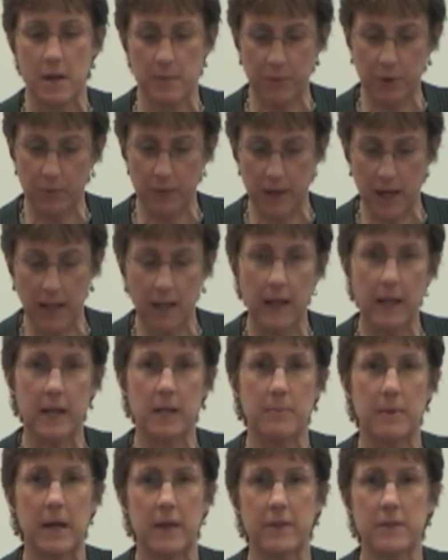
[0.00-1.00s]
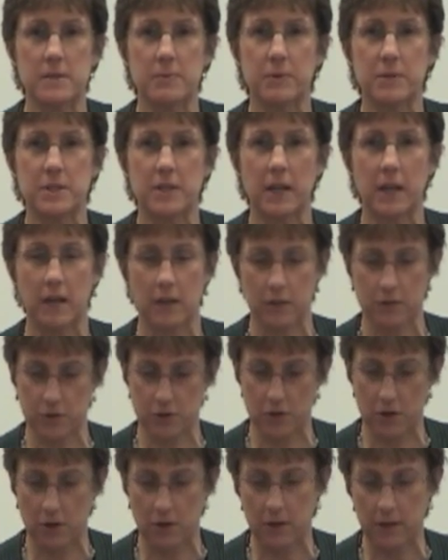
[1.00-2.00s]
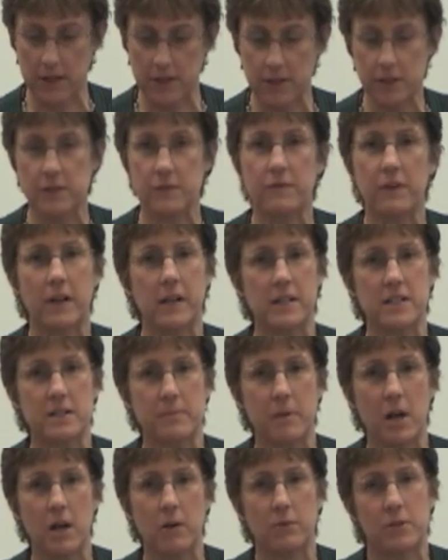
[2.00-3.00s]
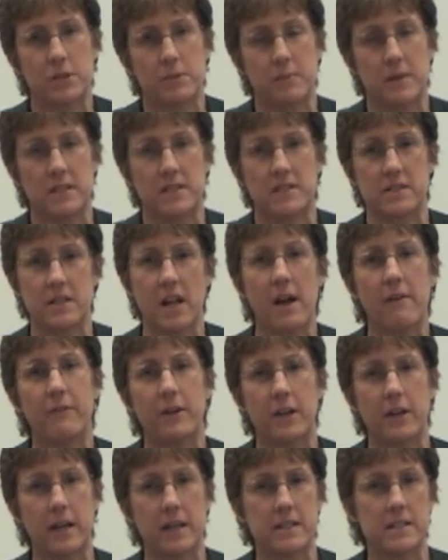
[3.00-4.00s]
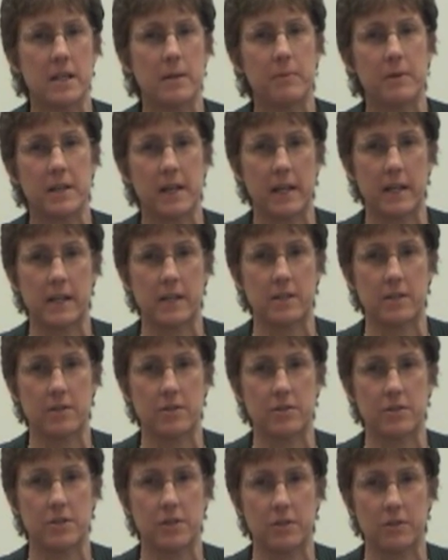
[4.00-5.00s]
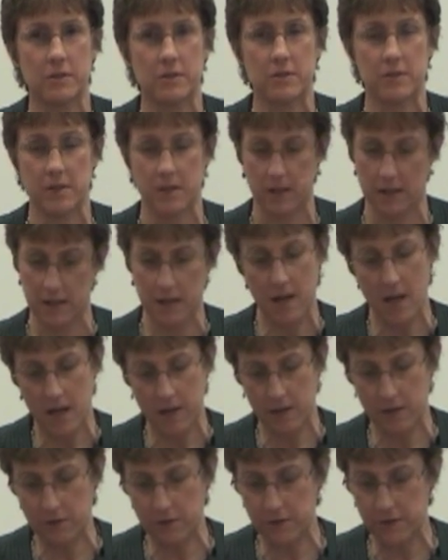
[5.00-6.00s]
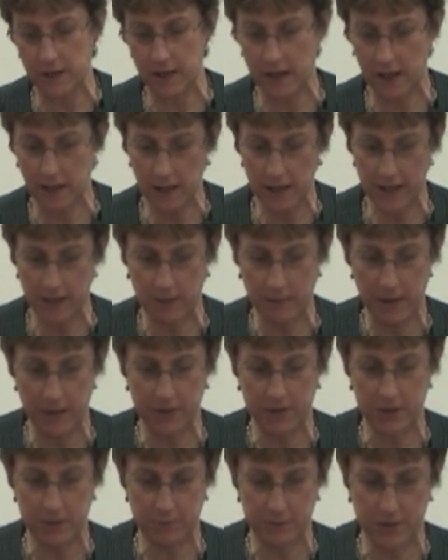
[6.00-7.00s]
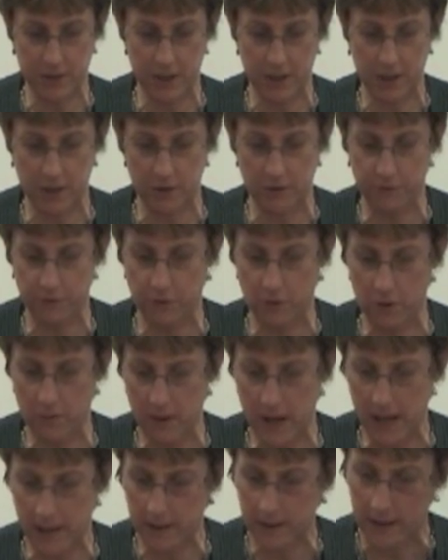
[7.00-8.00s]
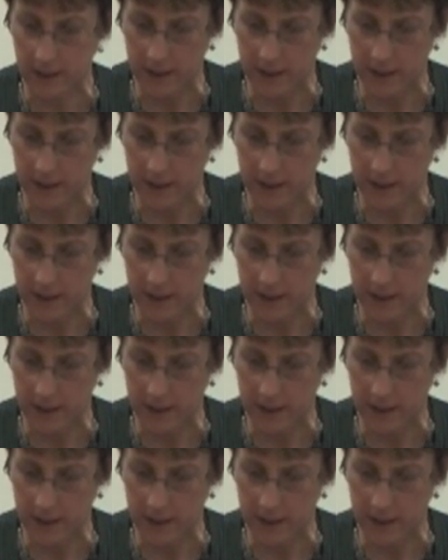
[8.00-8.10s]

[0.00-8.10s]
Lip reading: but what I like about this particular journal is it's very small, which means it's not very intimidating to the students. Another thing I like about this particular format